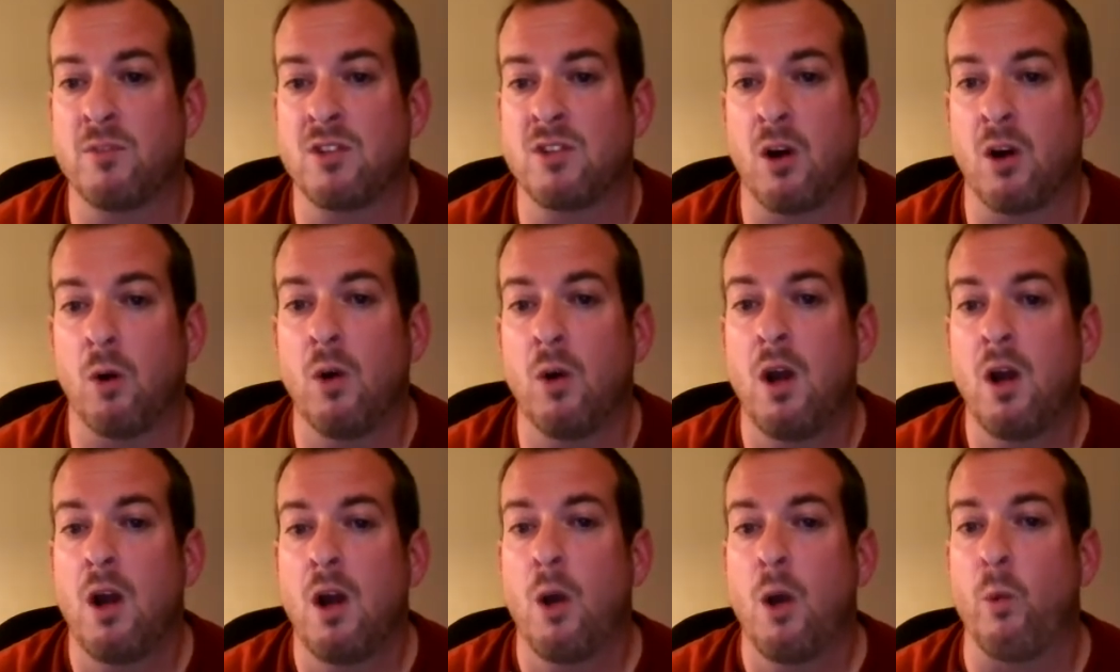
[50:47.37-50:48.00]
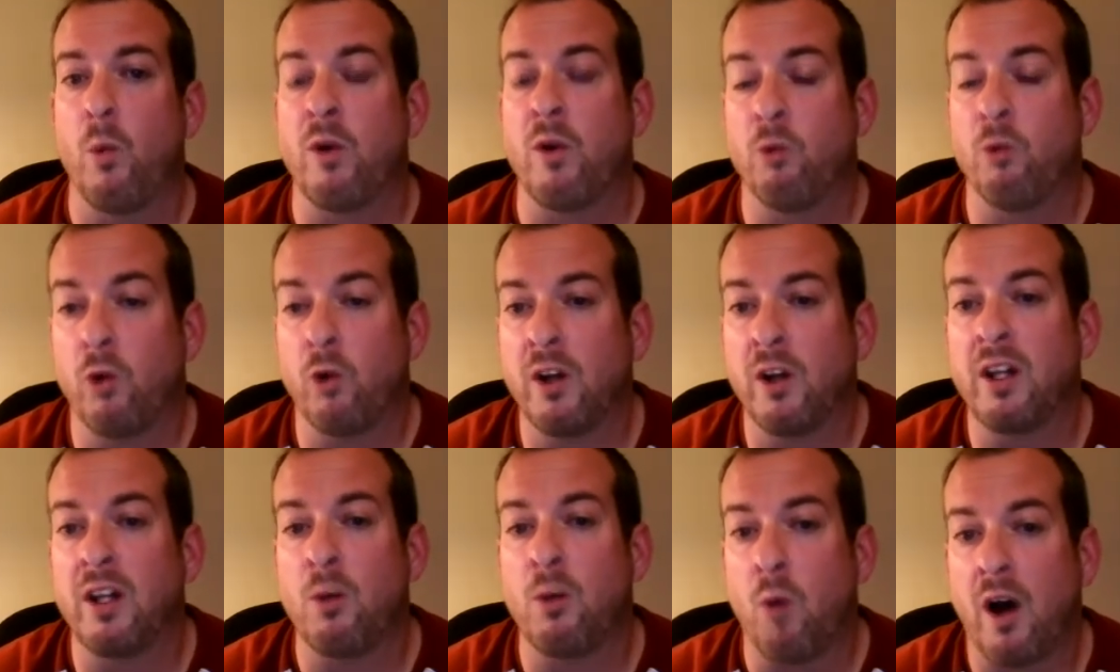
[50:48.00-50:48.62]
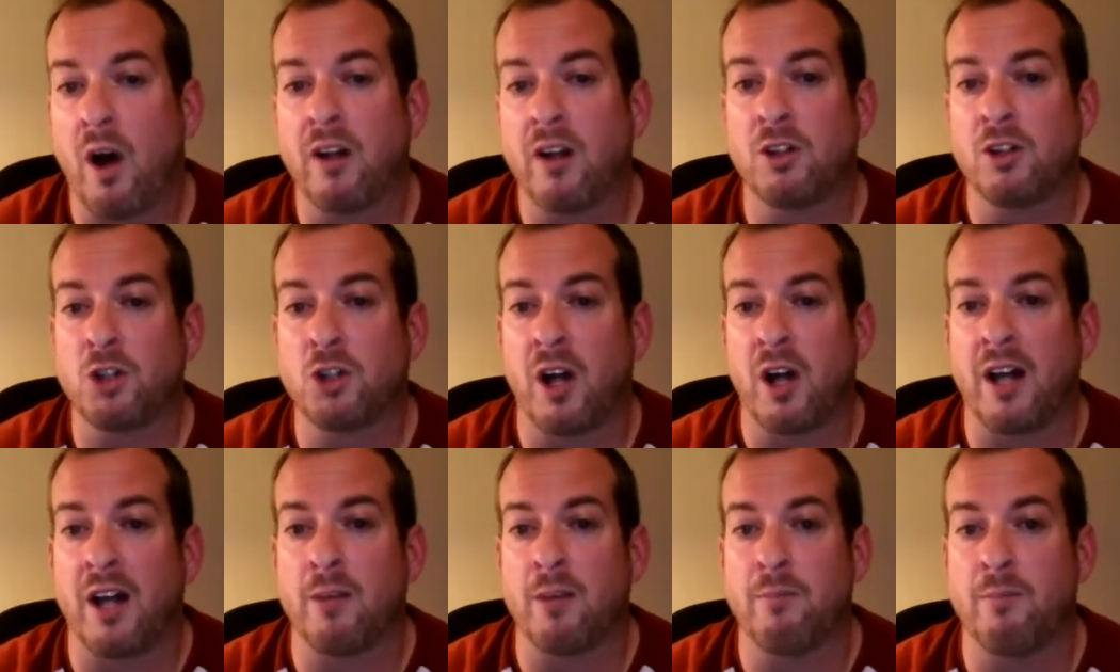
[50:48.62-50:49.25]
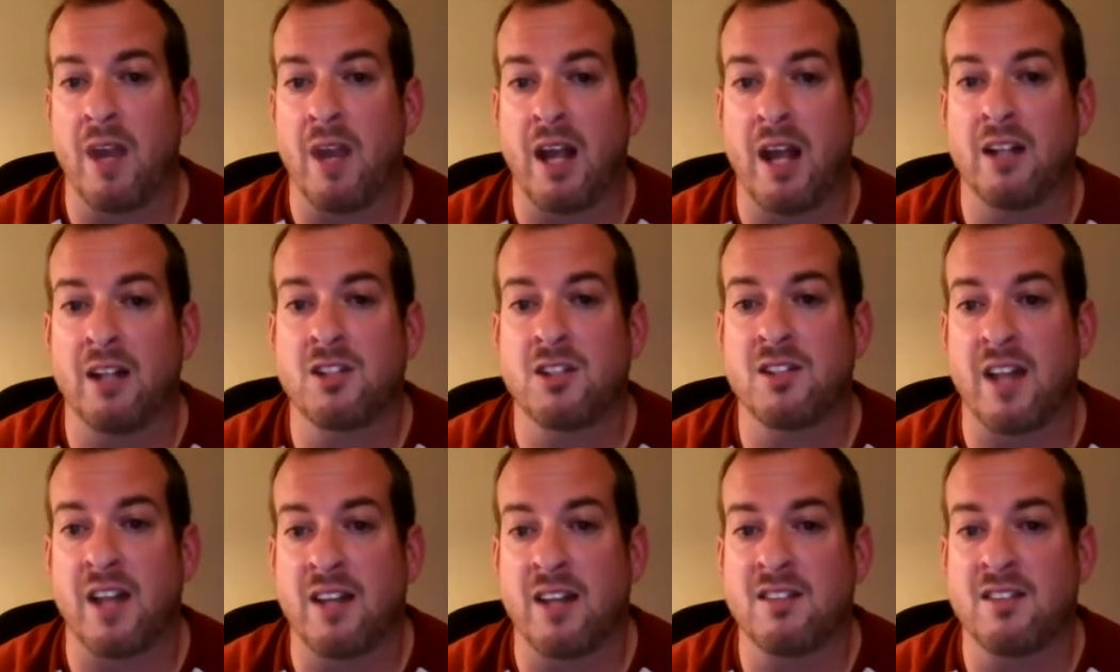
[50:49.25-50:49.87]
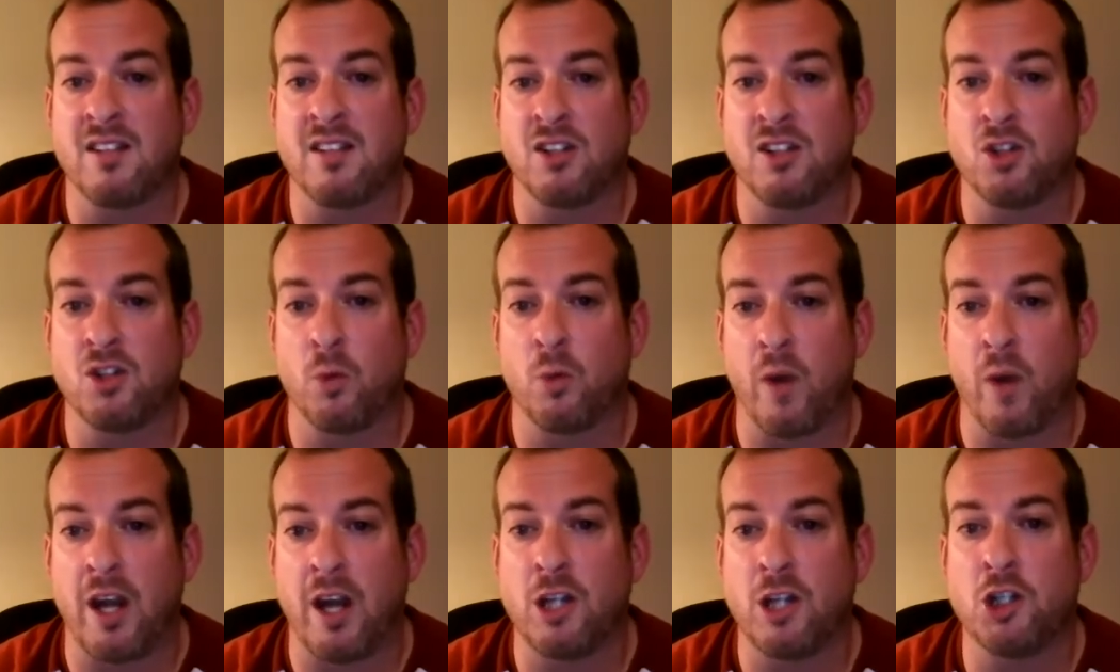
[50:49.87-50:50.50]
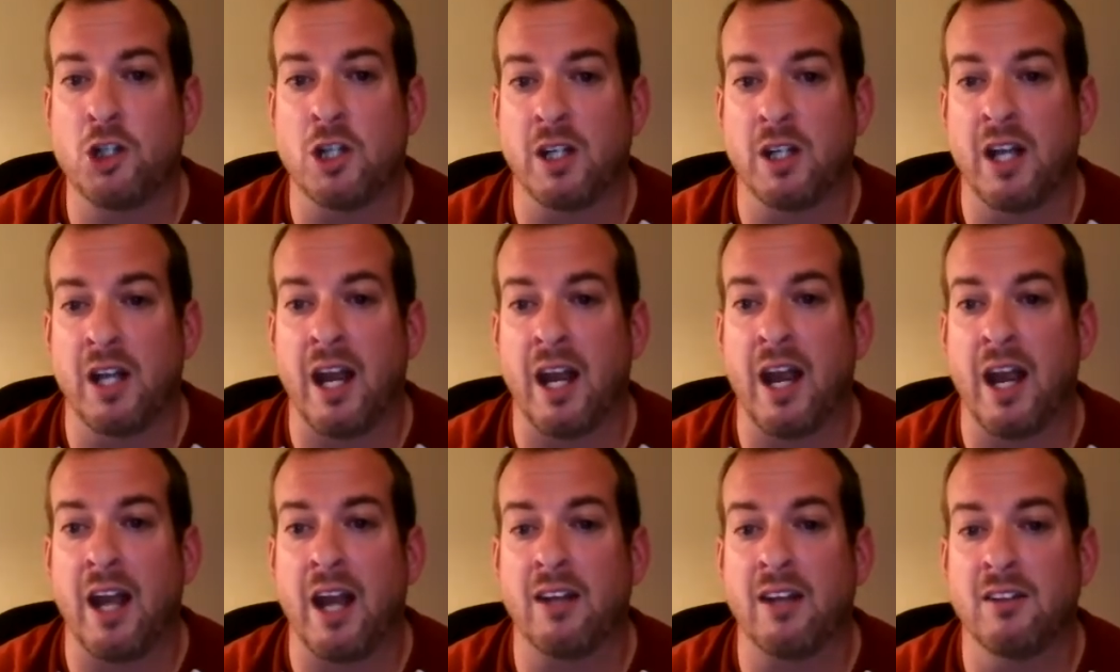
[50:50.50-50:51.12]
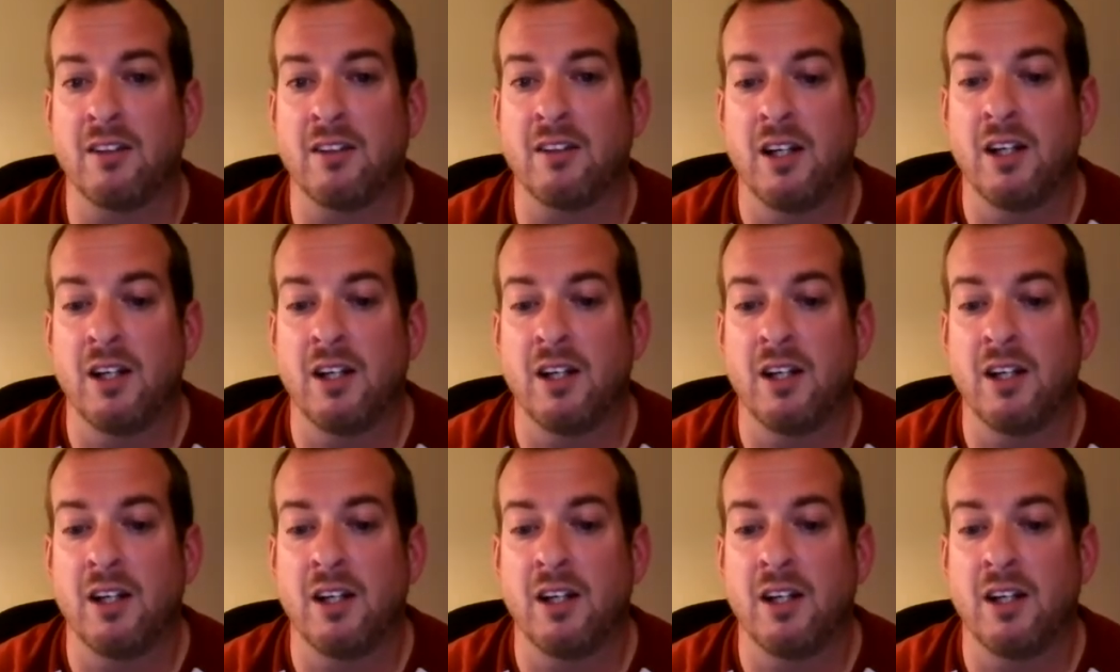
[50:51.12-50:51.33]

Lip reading: So we really want to try to manage that situation and